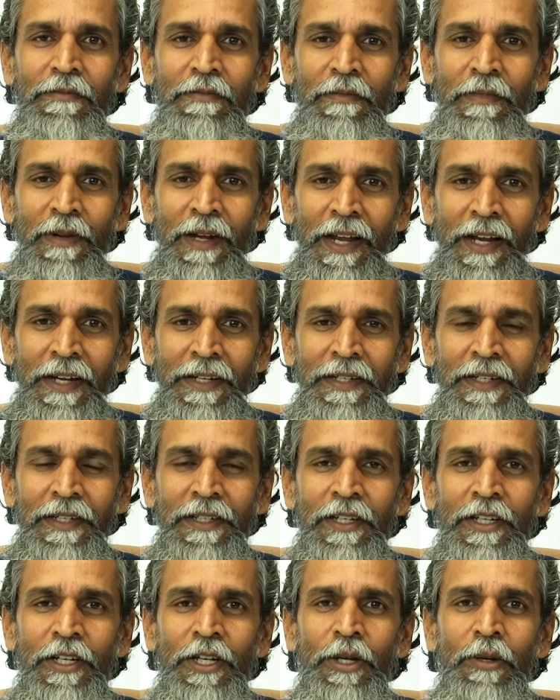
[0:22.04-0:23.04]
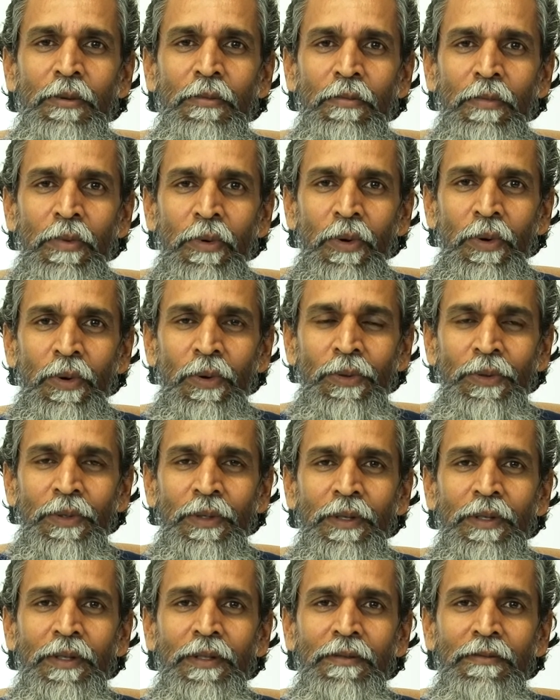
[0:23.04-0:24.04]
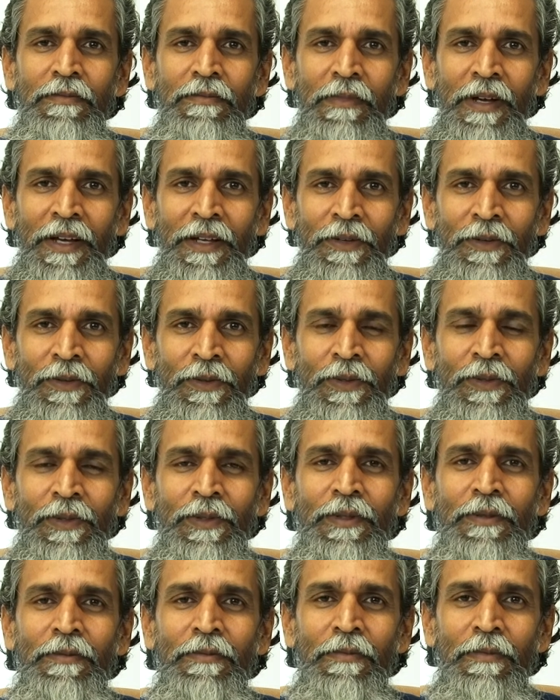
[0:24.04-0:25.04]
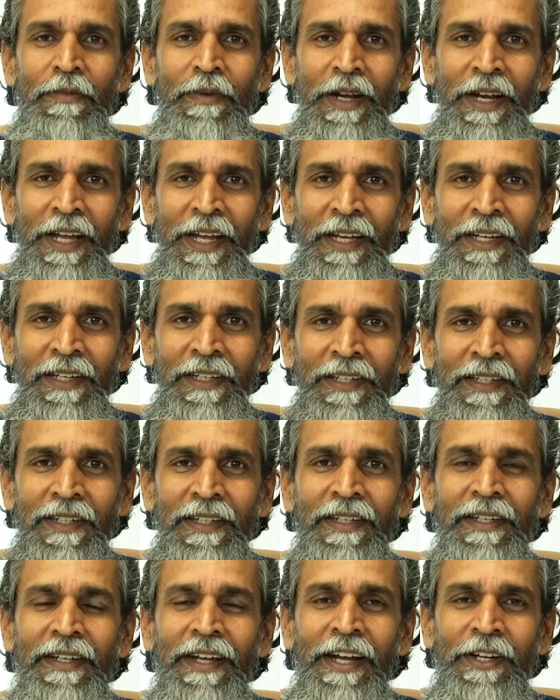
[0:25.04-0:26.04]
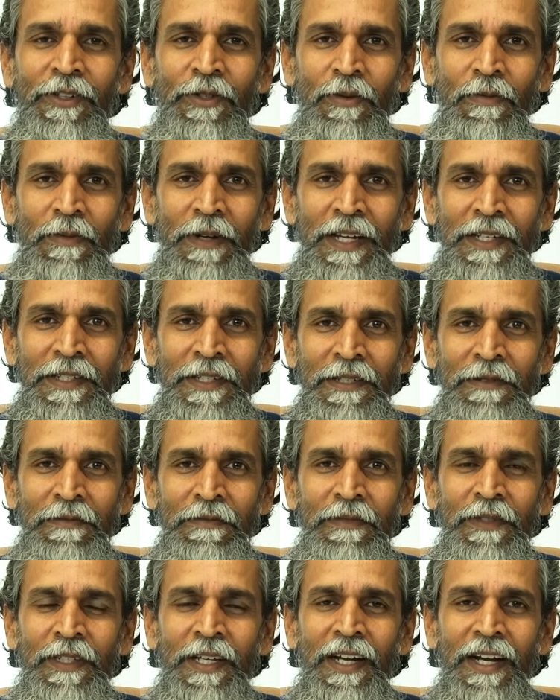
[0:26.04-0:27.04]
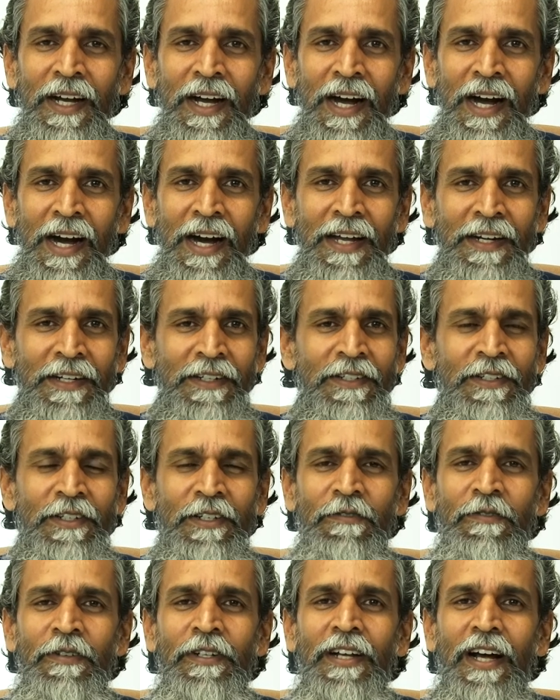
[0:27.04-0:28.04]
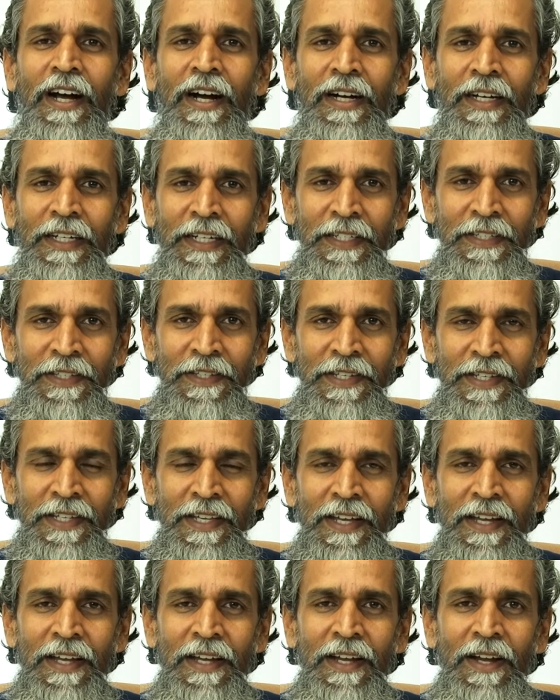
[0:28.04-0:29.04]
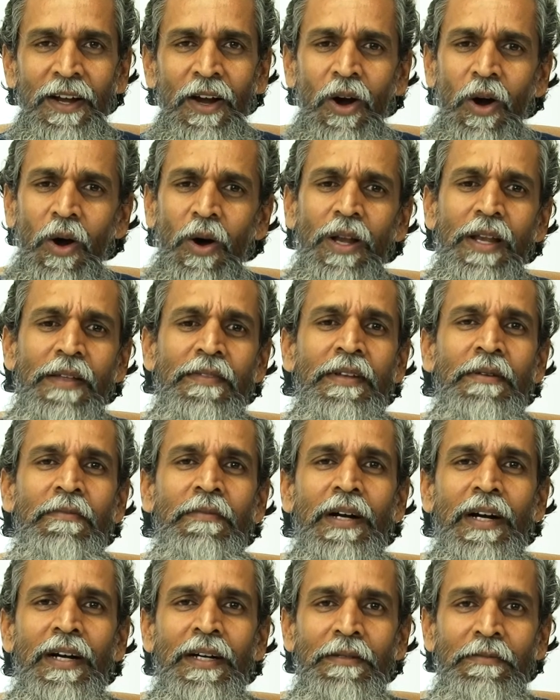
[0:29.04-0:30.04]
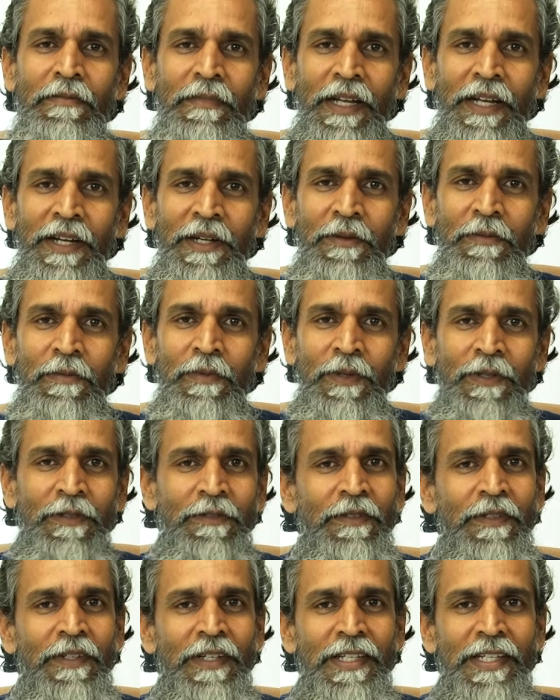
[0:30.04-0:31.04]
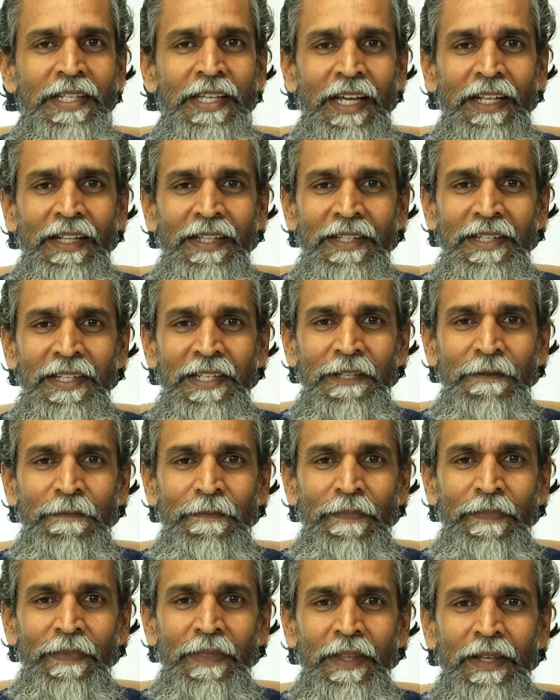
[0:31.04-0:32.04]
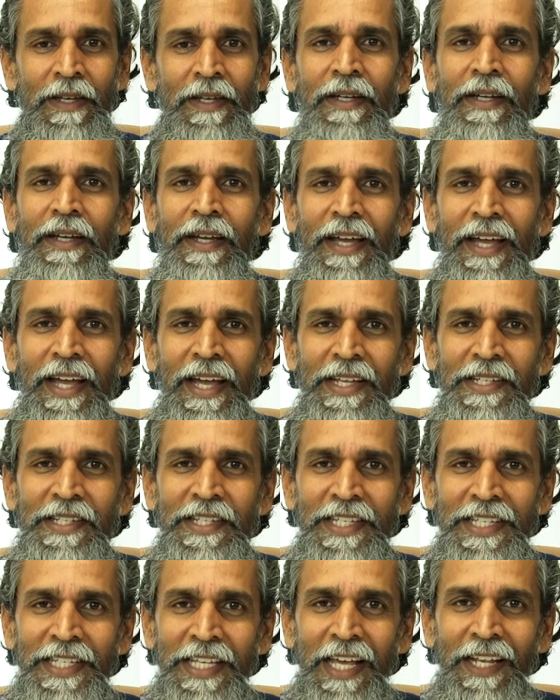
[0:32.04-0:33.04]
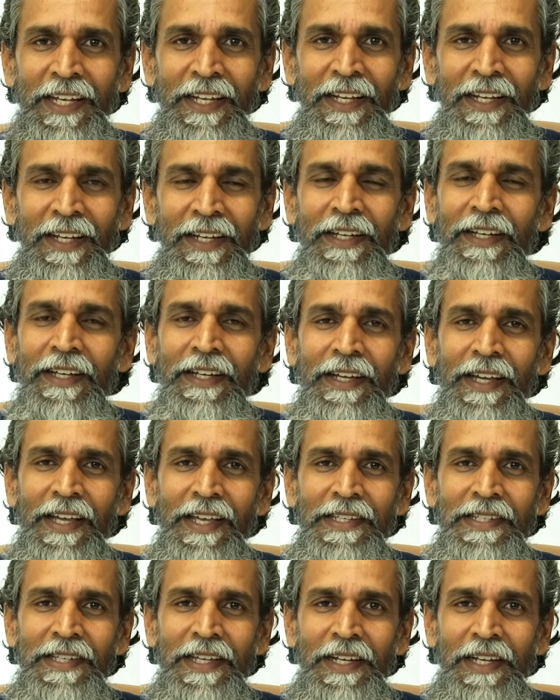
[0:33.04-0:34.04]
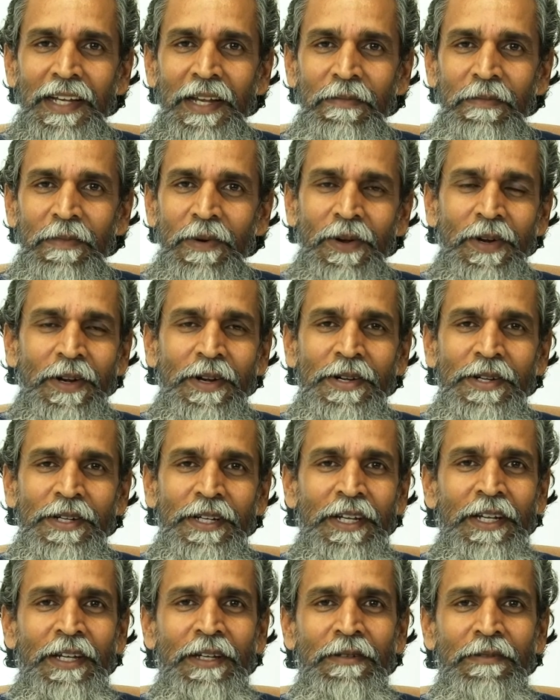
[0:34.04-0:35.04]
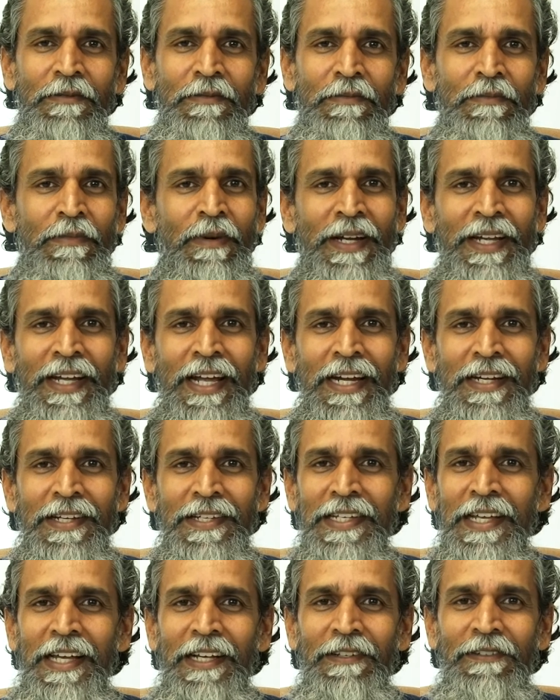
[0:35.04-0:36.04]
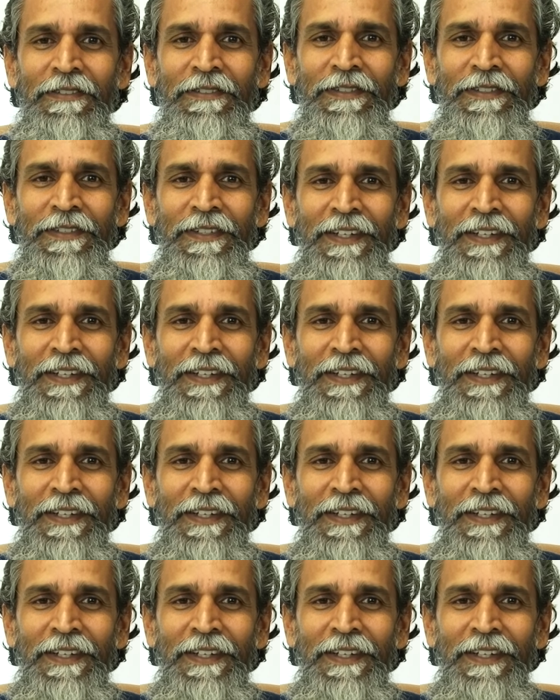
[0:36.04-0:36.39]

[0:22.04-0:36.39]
blood, bone, marrow, brain, ectoplasm, the heart, different organs. All of them are made up of cells. Each cell is a laboratory by itself.